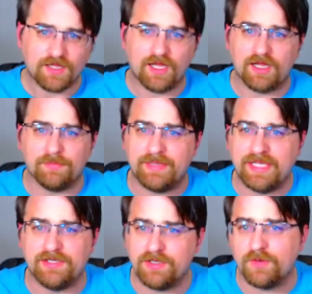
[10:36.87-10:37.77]

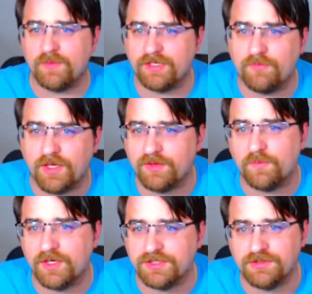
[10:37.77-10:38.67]
and know what you
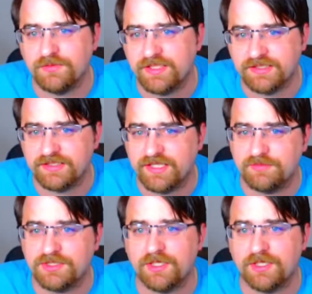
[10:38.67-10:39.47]
want to do with these names.